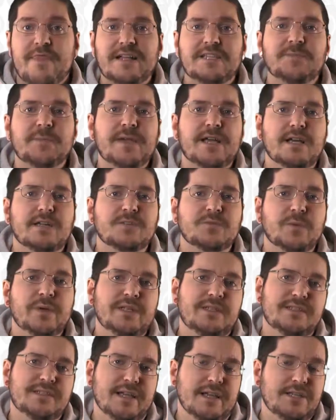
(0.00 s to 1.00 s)
That's because we
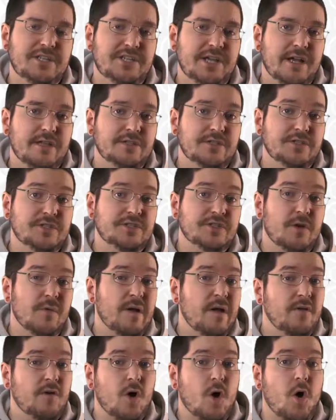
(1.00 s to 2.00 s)
design challenges
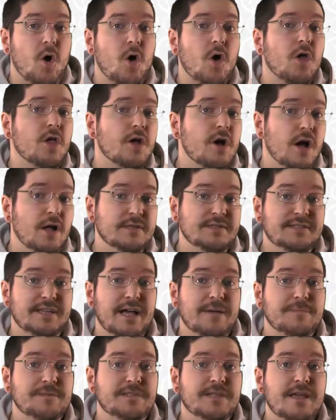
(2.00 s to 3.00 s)
around all
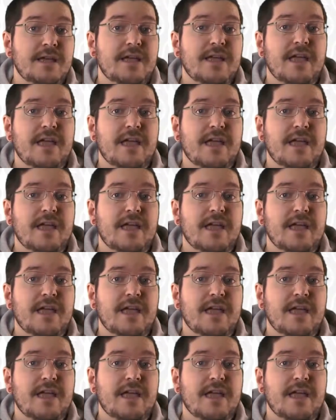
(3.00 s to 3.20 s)
concepts,